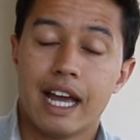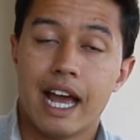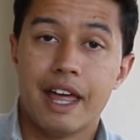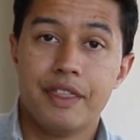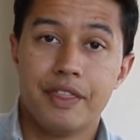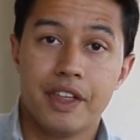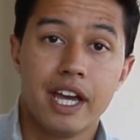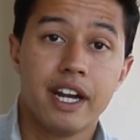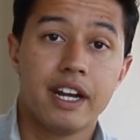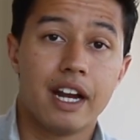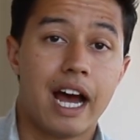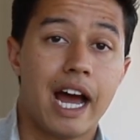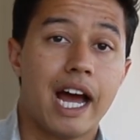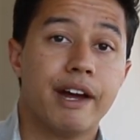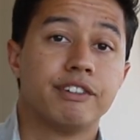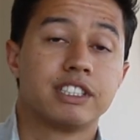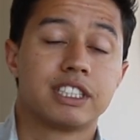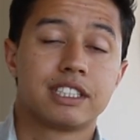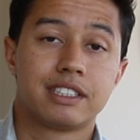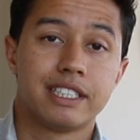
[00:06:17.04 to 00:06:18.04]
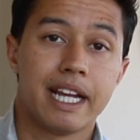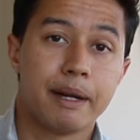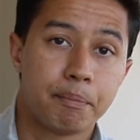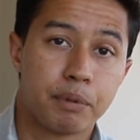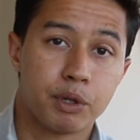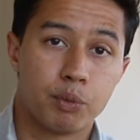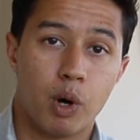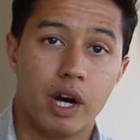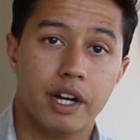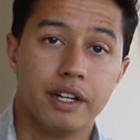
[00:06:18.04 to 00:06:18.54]
And then I have a
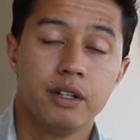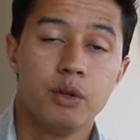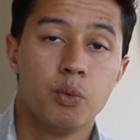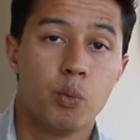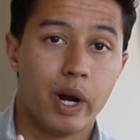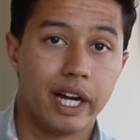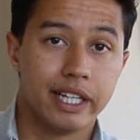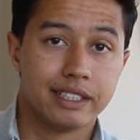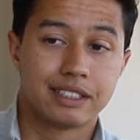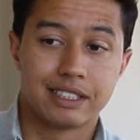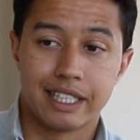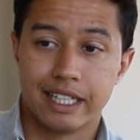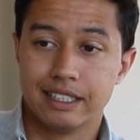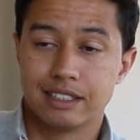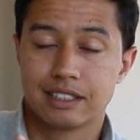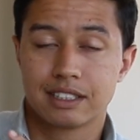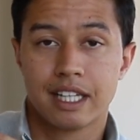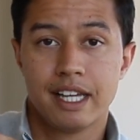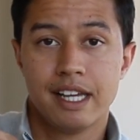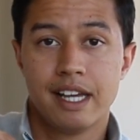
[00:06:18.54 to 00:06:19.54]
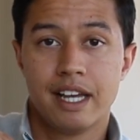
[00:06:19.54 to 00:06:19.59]
separate one where it says,